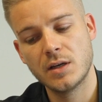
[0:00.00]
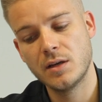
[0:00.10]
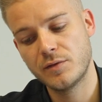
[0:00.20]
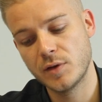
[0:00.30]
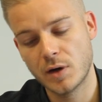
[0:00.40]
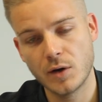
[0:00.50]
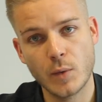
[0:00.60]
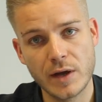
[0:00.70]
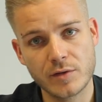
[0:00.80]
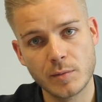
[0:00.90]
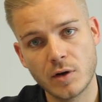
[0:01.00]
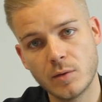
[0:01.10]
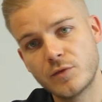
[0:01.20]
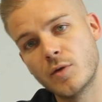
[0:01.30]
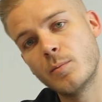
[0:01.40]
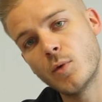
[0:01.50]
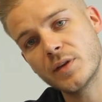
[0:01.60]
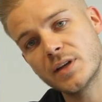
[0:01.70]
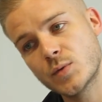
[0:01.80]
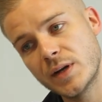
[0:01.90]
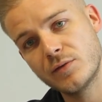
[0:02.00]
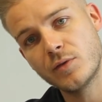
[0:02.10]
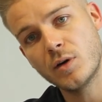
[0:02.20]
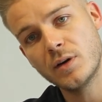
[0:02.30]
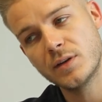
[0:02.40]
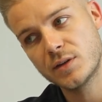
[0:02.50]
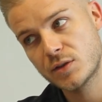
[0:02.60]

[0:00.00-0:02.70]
If you are away from home for more than 24